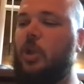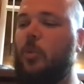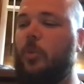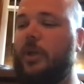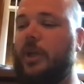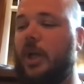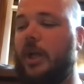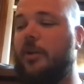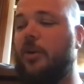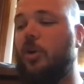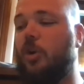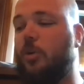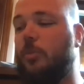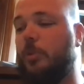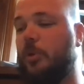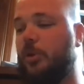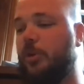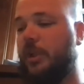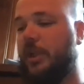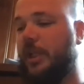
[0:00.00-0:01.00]
We got home
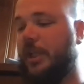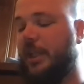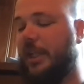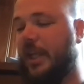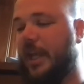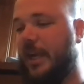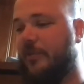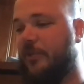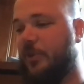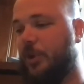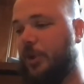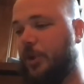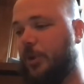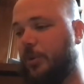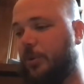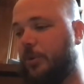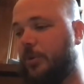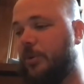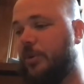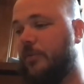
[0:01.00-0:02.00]
early in the
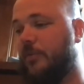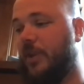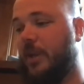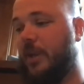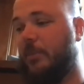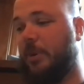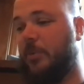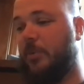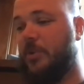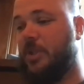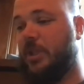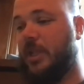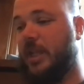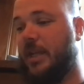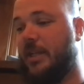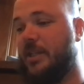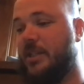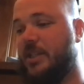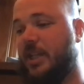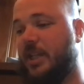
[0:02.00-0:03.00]
afternoon. The family was
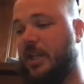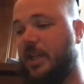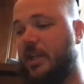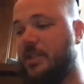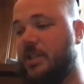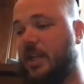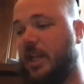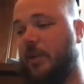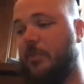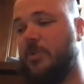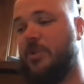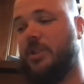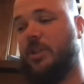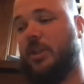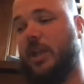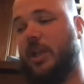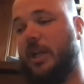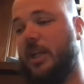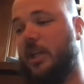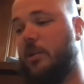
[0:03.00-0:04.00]
glad to see us, and I was
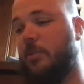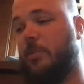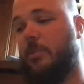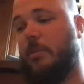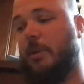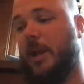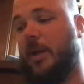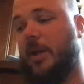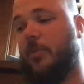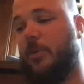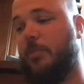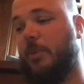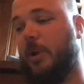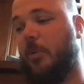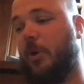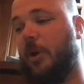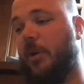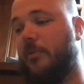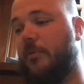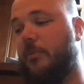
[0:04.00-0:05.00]
delighted to be back with my
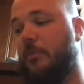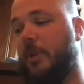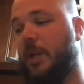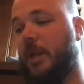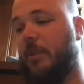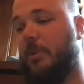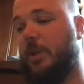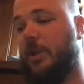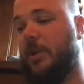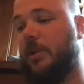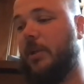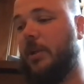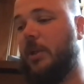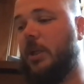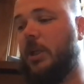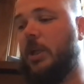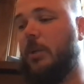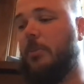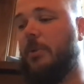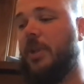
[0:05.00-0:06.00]
wife and baby.
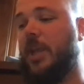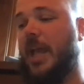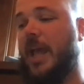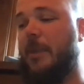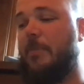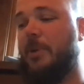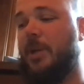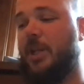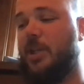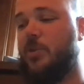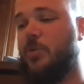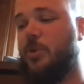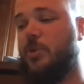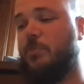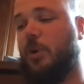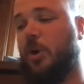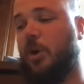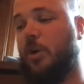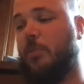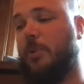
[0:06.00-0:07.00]
But the happiness was
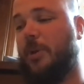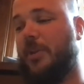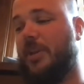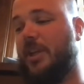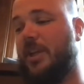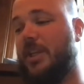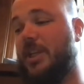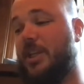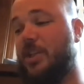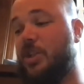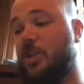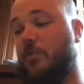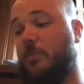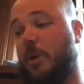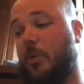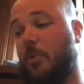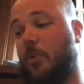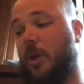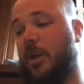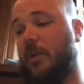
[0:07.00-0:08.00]
marred by the condition of
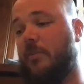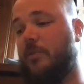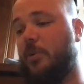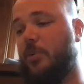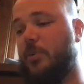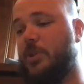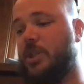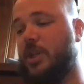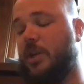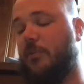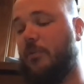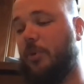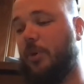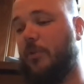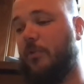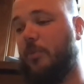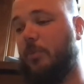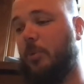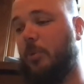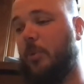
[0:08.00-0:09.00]
my wife, who was suffering
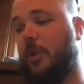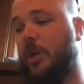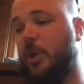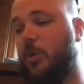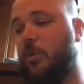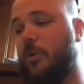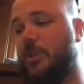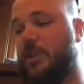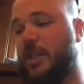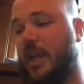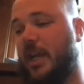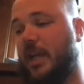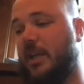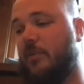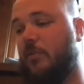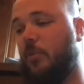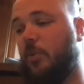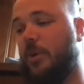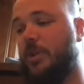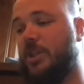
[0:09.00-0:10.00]
from a renewed attack
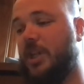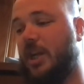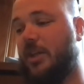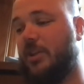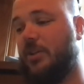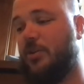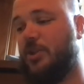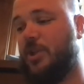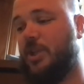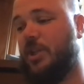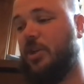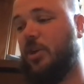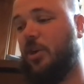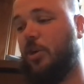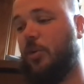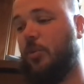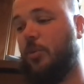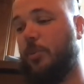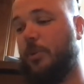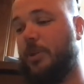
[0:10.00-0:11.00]
of what doctors had
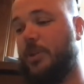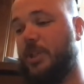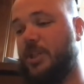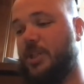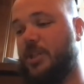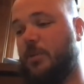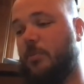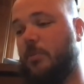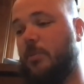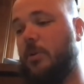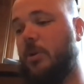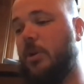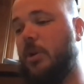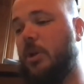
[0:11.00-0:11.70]
called rheumatism.